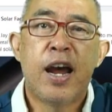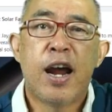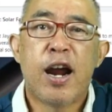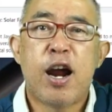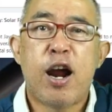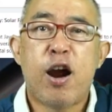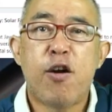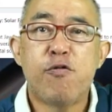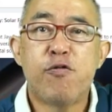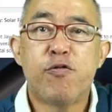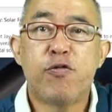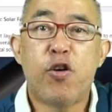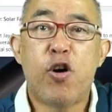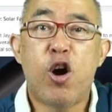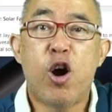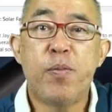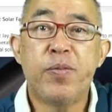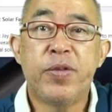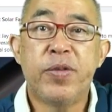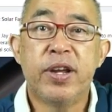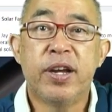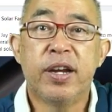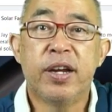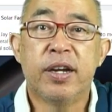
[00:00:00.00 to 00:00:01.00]
come
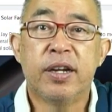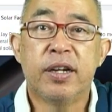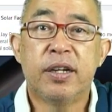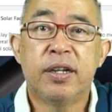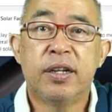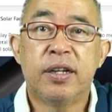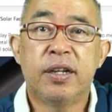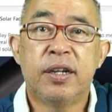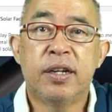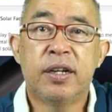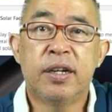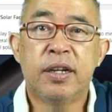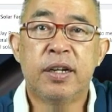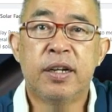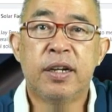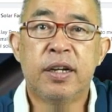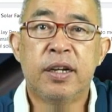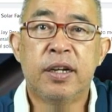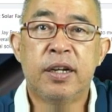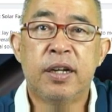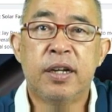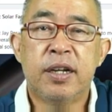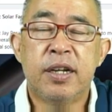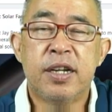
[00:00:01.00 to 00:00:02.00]
from the
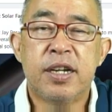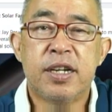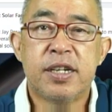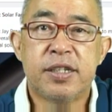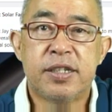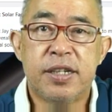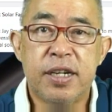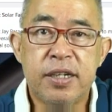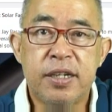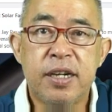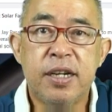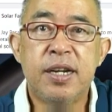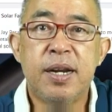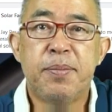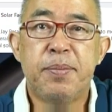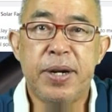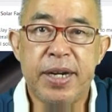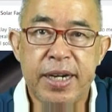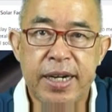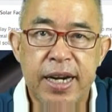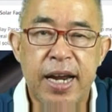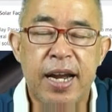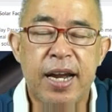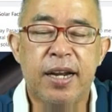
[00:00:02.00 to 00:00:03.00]
Central
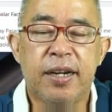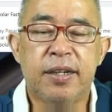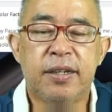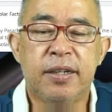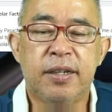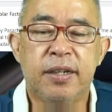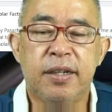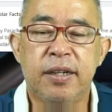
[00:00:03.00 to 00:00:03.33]
America,